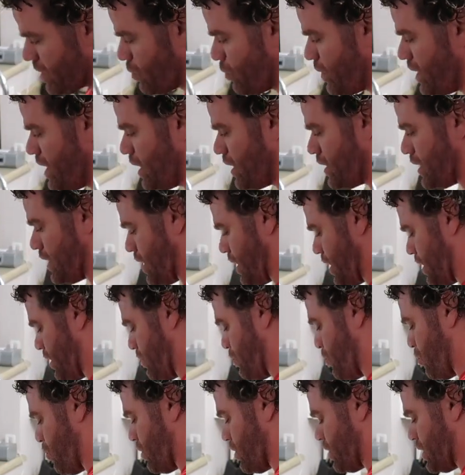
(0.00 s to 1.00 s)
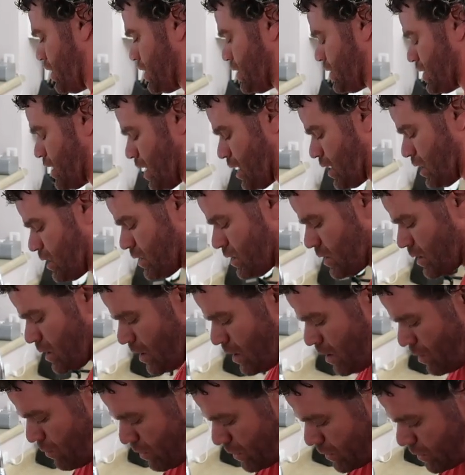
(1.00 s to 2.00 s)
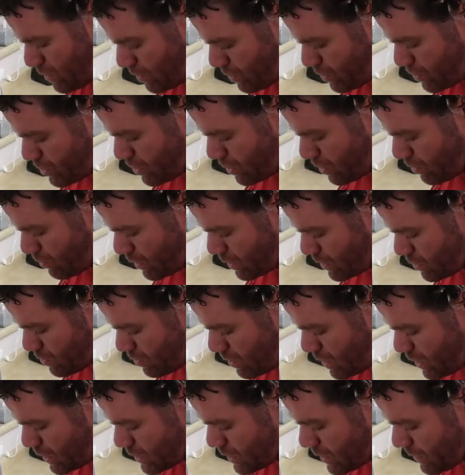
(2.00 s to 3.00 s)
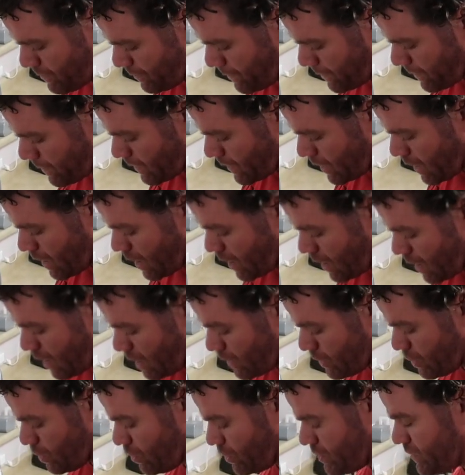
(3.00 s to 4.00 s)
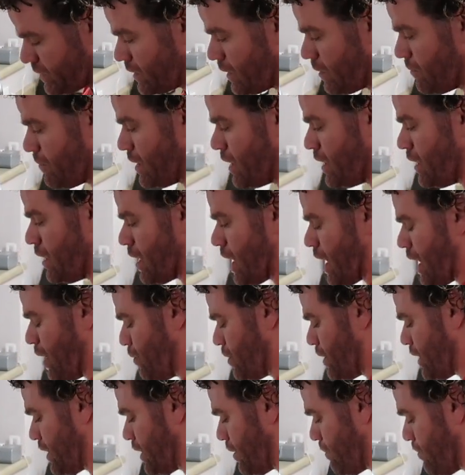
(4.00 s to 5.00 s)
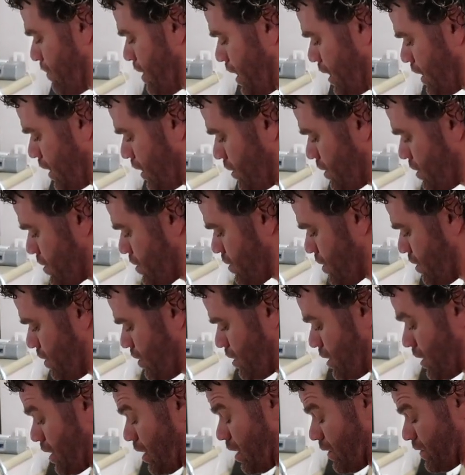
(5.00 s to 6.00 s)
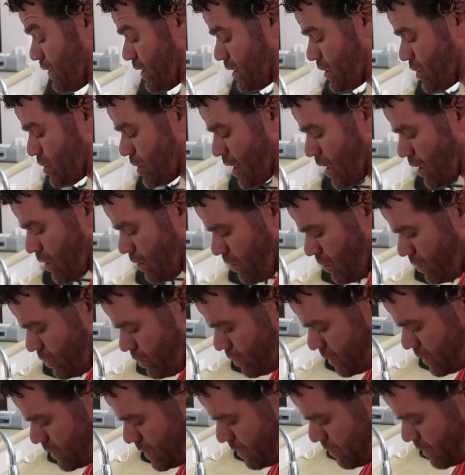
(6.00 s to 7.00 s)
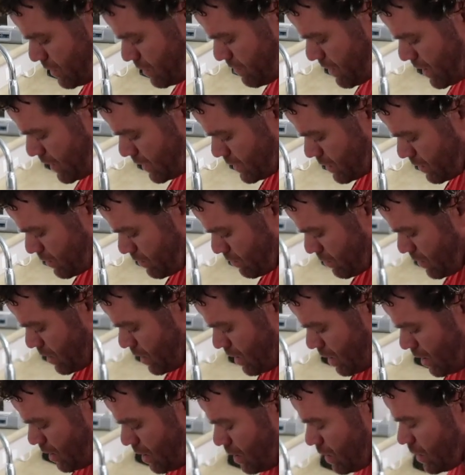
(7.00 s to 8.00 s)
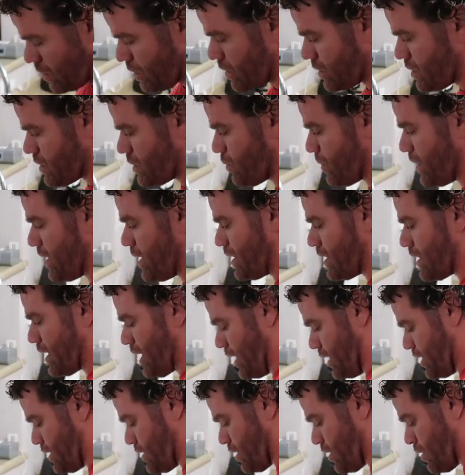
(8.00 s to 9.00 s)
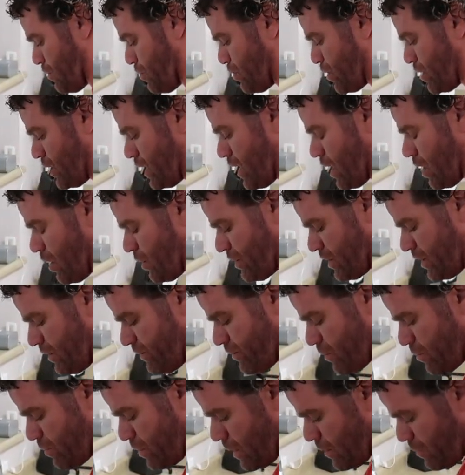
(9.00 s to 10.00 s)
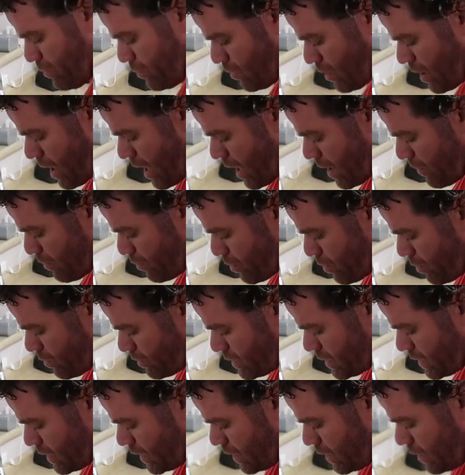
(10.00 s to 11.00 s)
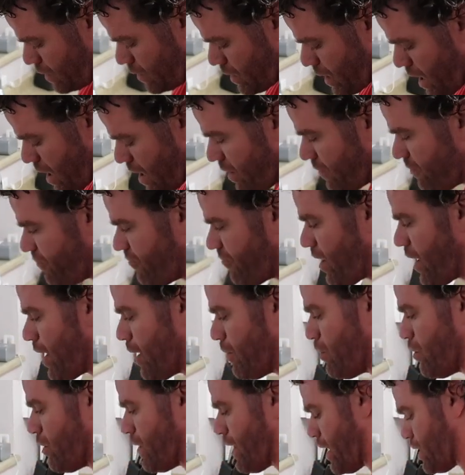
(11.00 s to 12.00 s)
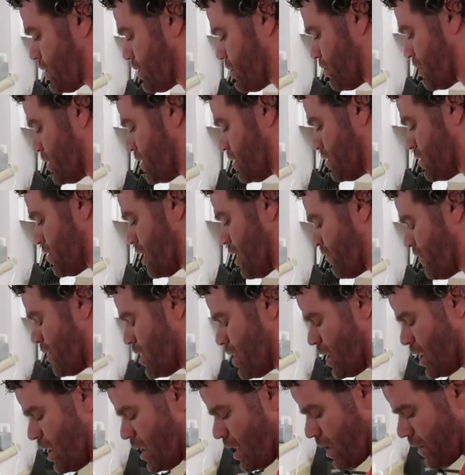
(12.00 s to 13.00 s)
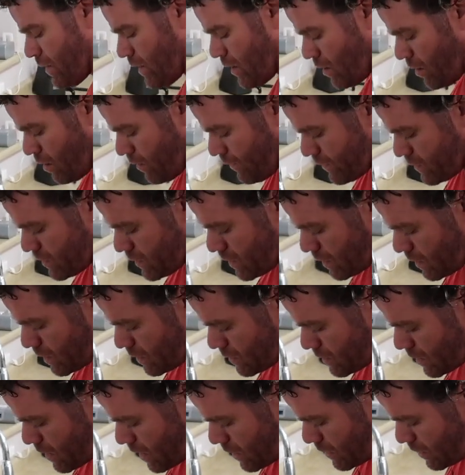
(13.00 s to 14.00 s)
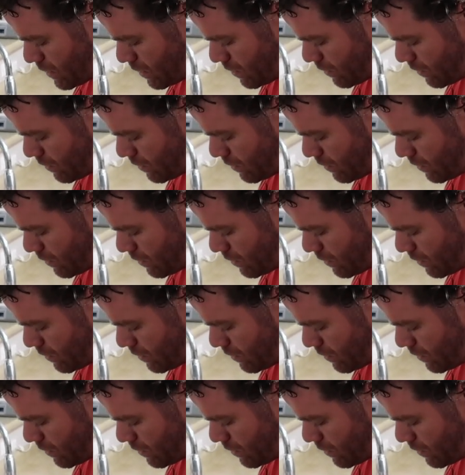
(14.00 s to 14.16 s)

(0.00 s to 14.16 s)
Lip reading: than weekly anymore these days with those sugary treats. You'll see me, I will end up making dessert on this channel. You'll see me make some good sweet things that are pretty healthy for people, high protein, high fiber, that sort of stuff. And then all of a sudden it's not